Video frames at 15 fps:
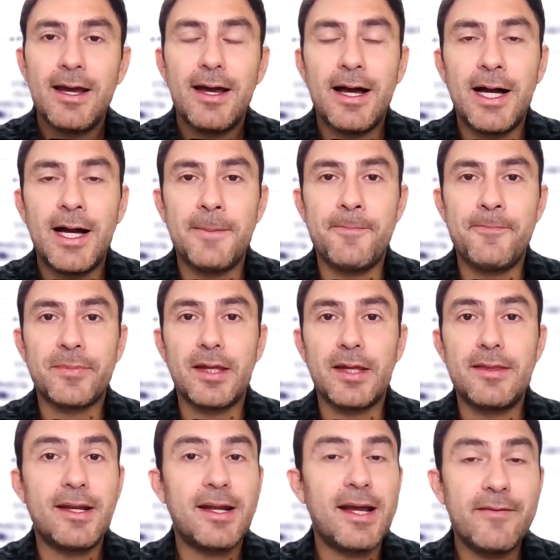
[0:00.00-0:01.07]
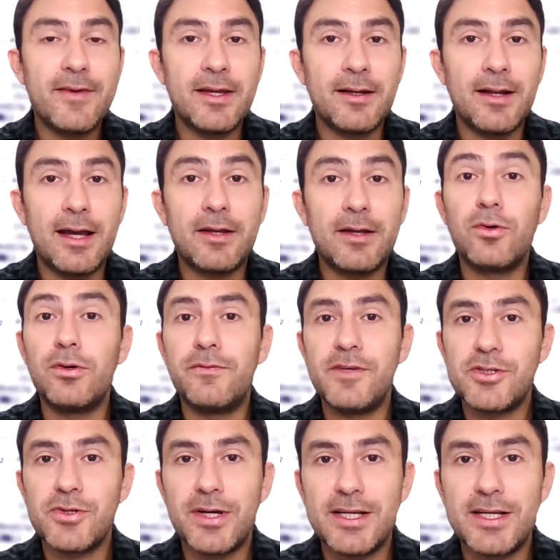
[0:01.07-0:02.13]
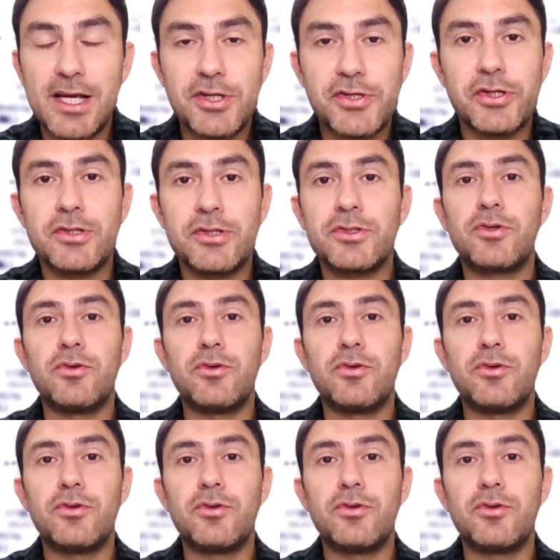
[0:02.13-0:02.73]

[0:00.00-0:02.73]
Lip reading: then having like good visualizations,